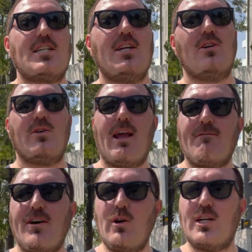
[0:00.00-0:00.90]
to get
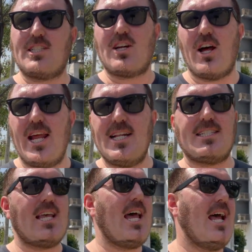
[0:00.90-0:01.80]
focused on it,
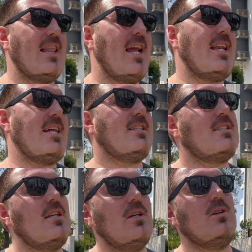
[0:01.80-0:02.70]
and they need
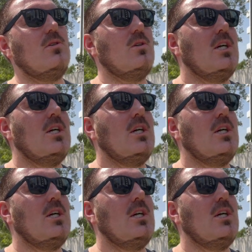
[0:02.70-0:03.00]
to